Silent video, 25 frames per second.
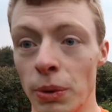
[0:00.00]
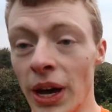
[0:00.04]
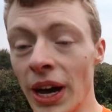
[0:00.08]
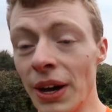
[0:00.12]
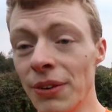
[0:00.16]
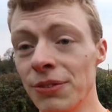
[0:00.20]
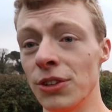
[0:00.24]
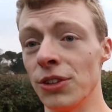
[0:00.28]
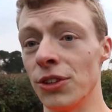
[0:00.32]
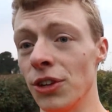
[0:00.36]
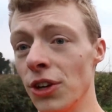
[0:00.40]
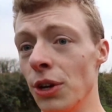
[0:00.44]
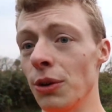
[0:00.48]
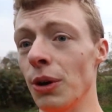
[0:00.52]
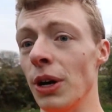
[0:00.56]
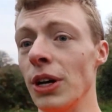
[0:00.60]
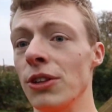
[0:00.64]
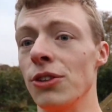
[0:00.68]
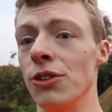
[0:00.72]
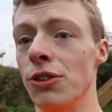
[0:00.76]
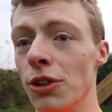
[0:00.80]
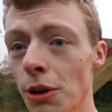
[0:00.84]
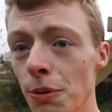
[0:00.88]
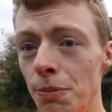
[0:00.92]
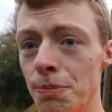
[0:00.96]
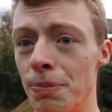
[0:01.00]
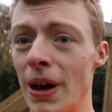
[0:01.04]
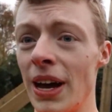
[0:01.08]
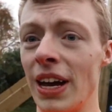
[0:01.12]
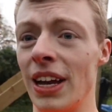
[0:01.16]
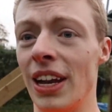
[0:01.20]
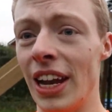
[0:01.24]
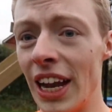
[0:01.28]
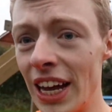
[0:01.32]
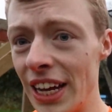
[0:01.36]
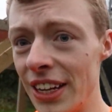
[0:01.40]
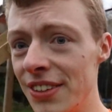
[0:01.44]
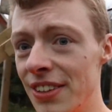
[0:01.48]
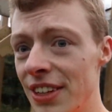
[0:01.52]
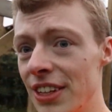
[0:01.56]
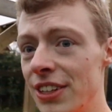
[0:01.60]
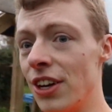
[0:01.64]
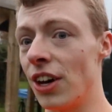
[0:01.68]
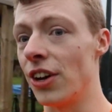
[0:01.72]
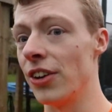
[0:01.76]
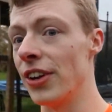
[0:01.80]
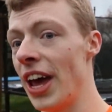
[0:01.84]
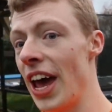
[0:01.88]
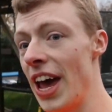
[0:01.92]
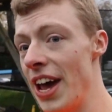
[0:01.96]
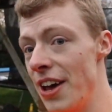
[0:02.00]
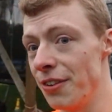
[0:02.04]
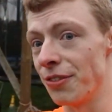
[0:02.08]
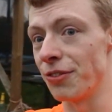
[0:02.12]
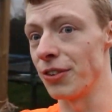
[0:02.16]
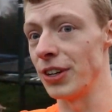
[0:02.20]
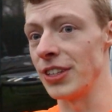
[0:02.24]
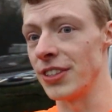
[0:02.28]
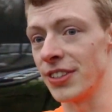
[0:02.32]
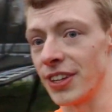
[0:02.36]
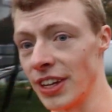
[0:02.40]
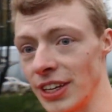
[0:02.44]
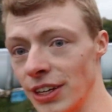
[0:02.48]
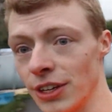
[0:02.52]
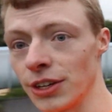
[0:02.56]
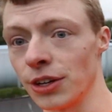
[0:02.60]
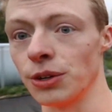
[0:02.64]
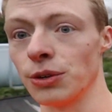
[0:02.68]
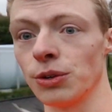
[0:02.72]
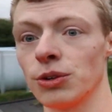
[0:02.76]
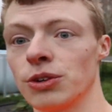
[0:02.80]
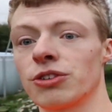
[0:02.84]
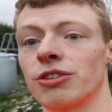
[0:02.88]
We have to do a dub back landed on every single